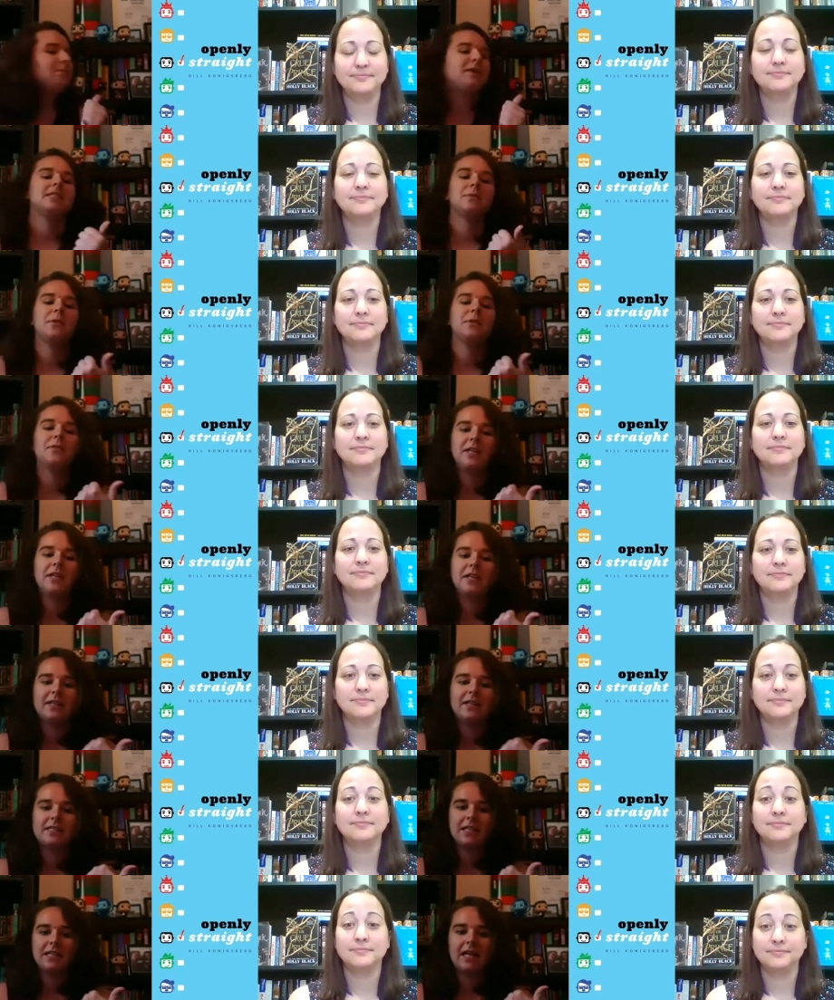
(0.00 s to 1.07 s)
Speaker 1: summer reading
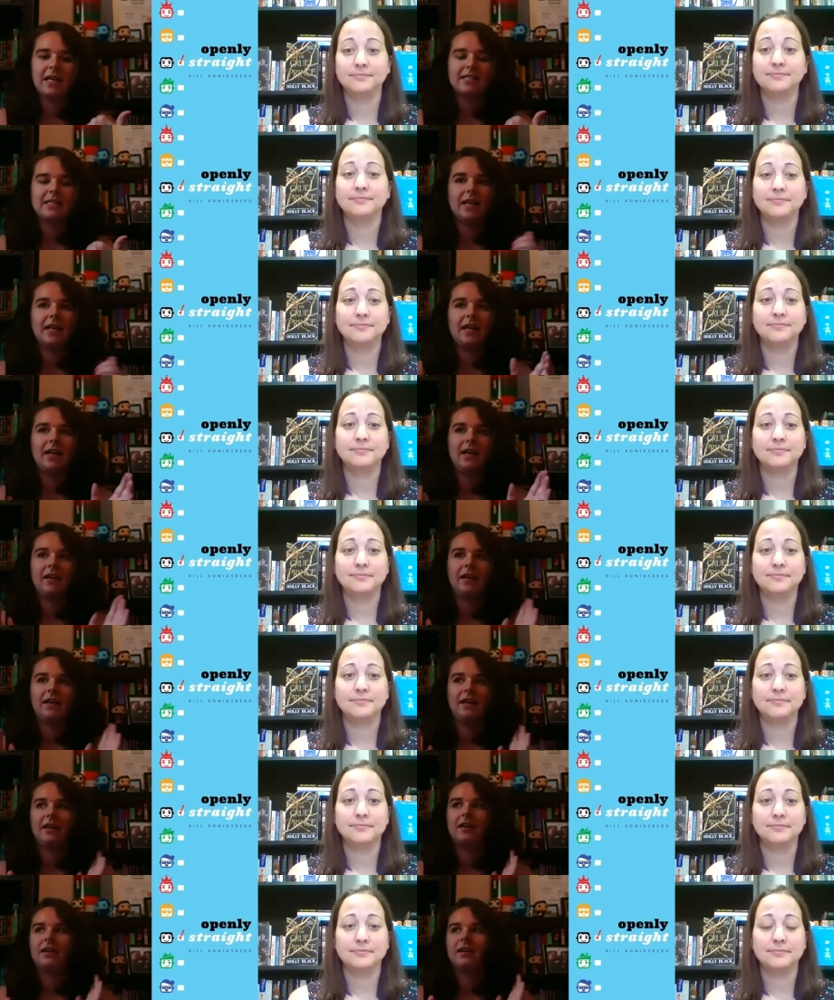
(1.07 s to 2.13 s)
list, and that's
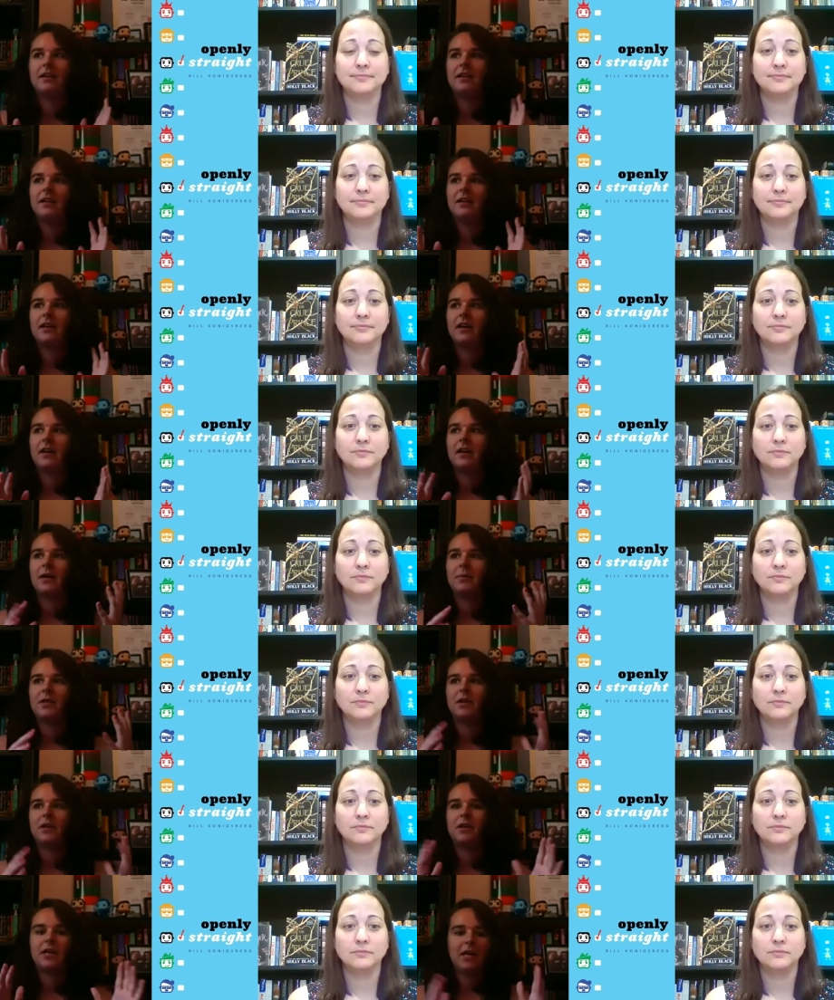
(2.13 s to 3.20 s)
a um, a
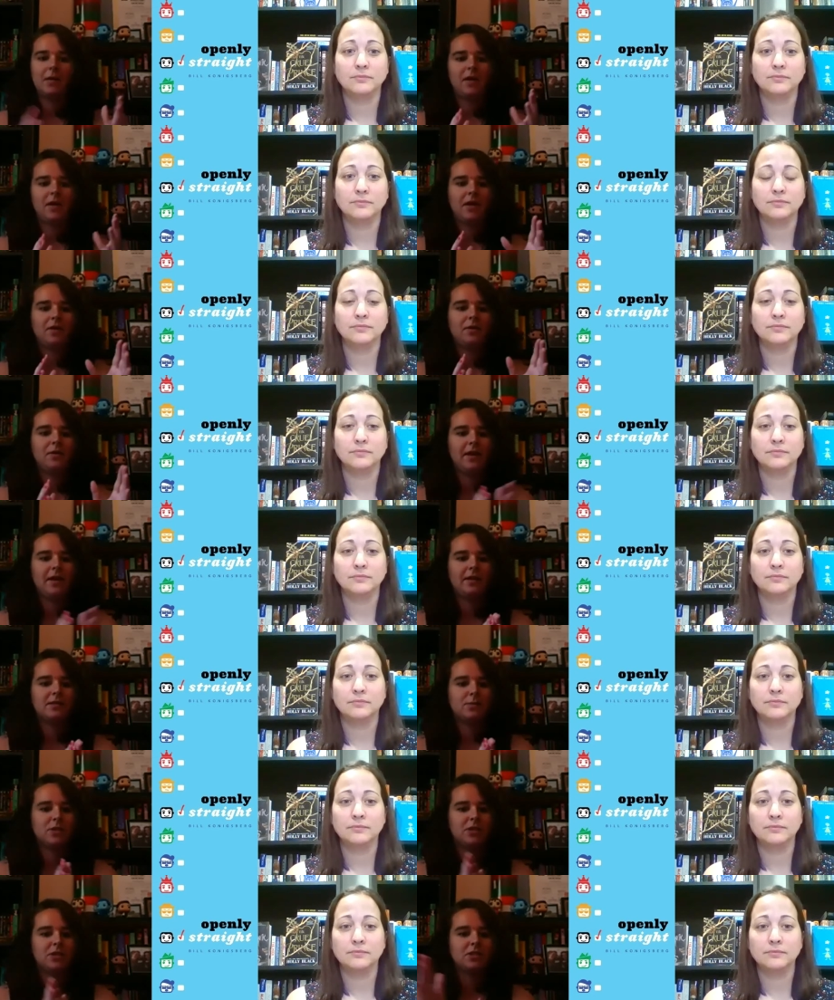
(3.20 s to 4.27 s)
young gay man who then
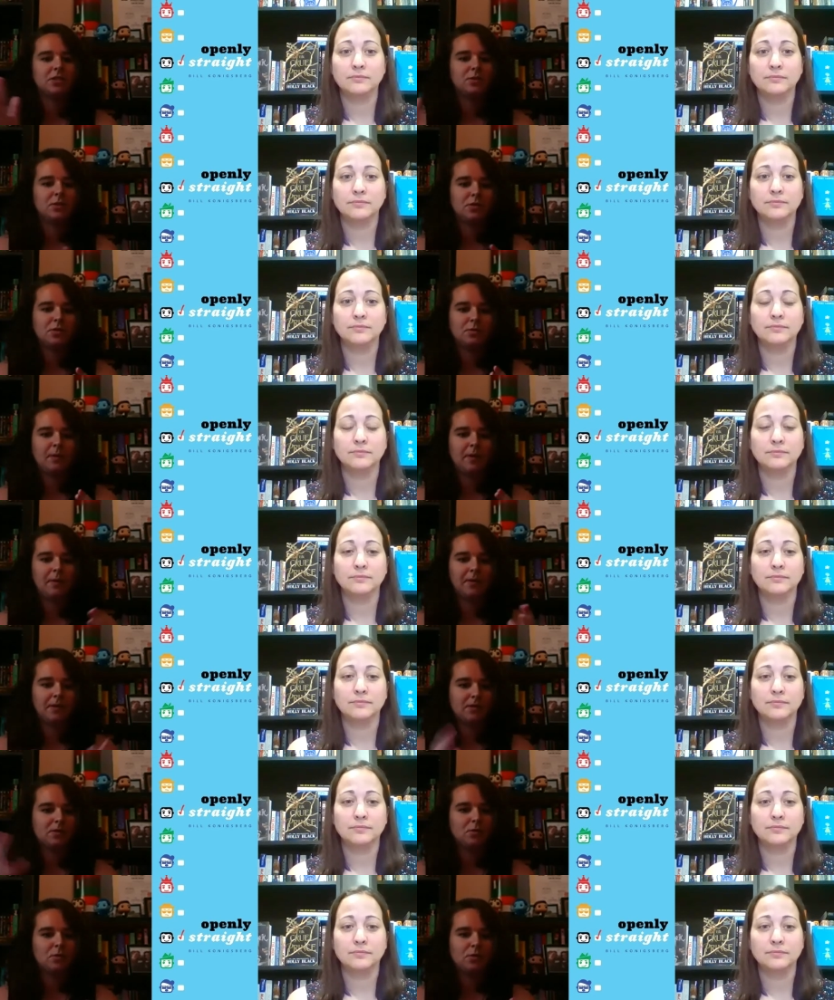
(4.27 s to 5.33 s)
switches to a new public
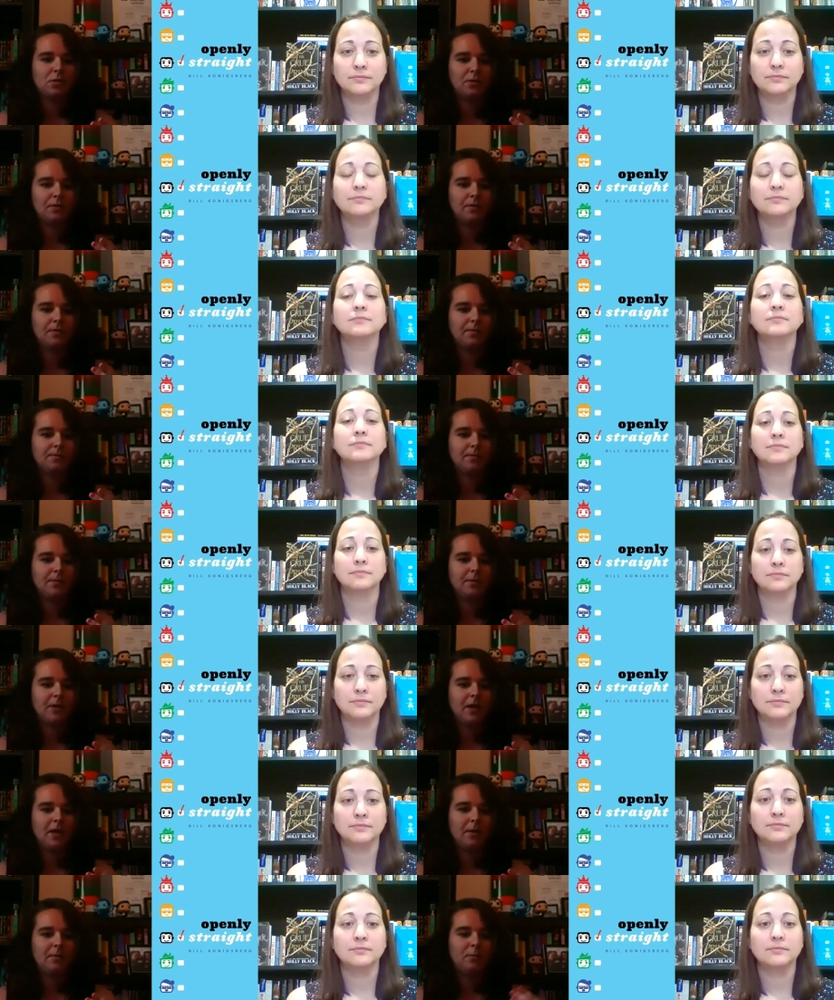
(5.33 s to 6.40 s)
school
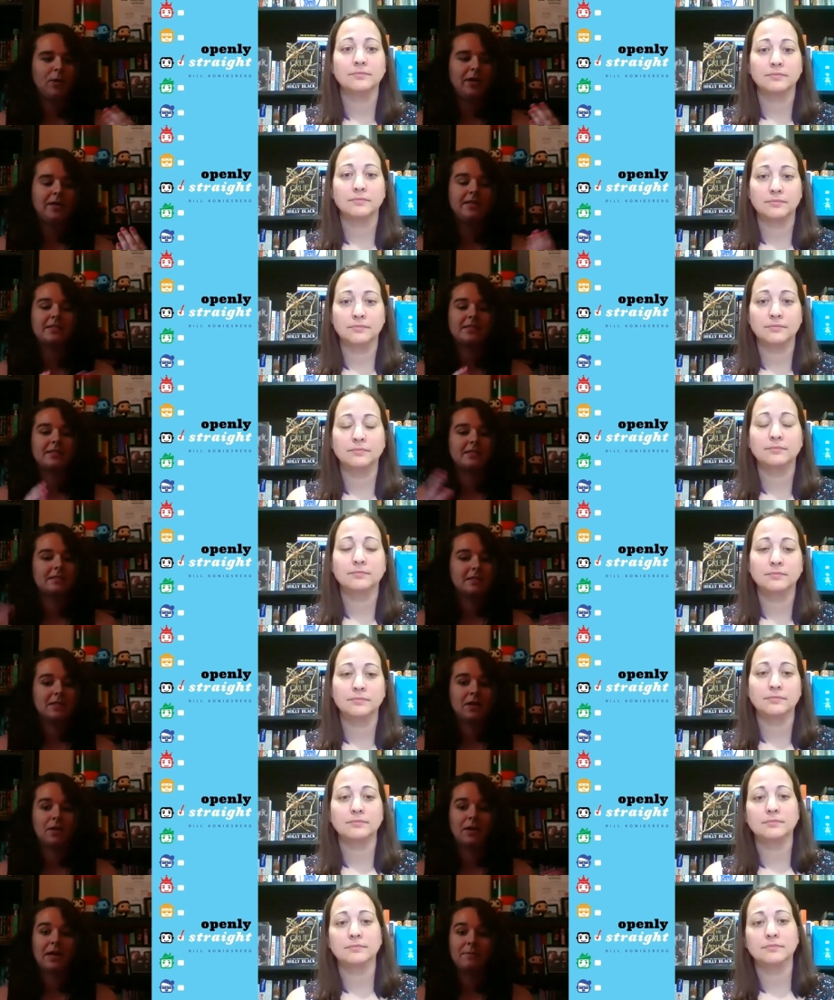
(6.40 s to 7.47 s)
um, where he's you
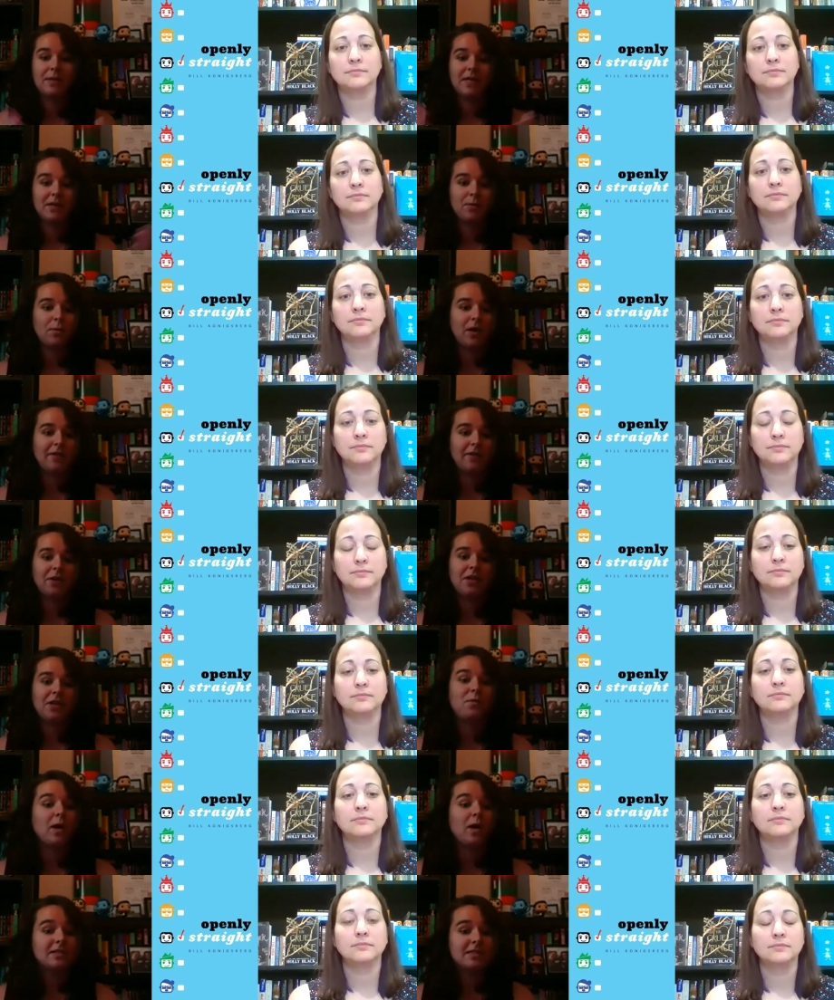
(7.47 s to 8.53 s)
know can be whatever he
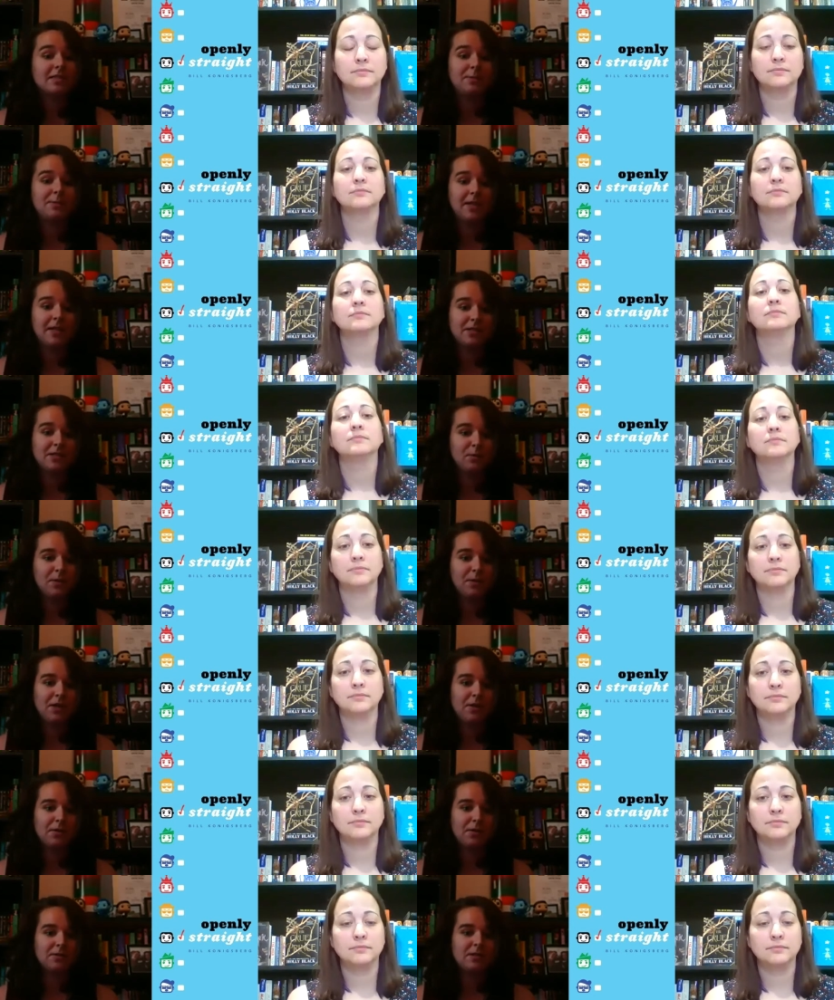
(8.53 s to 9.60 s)
wants to be because nobody
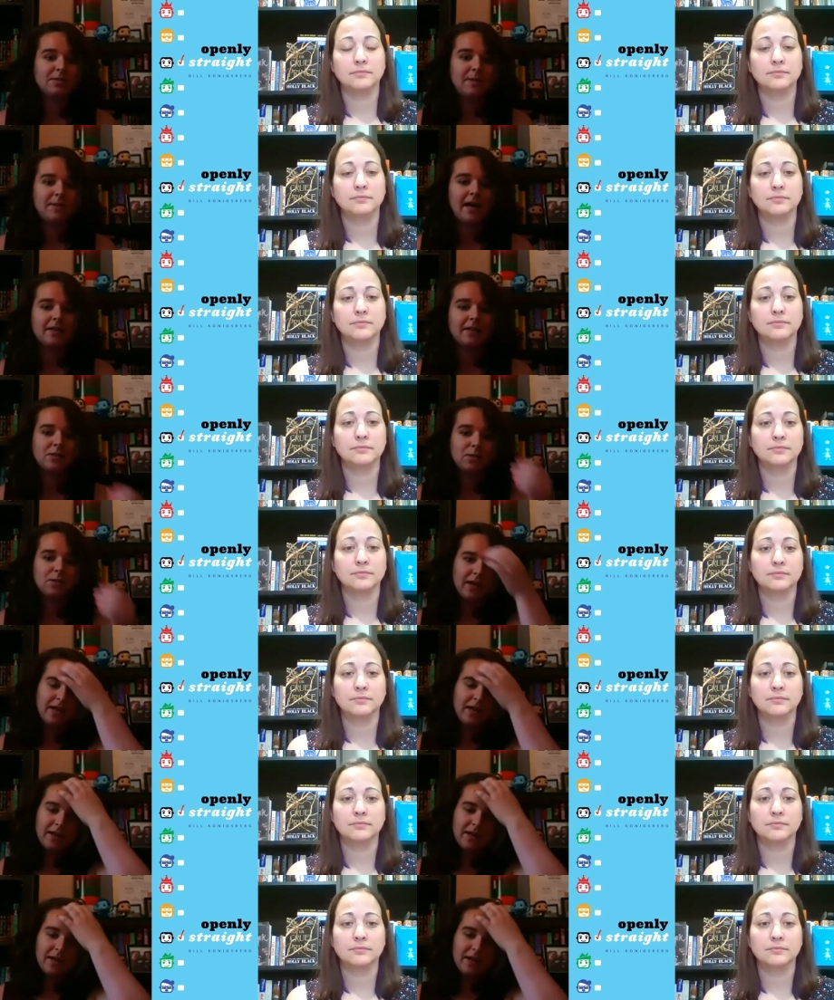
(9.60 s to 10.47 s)
knows his backstory.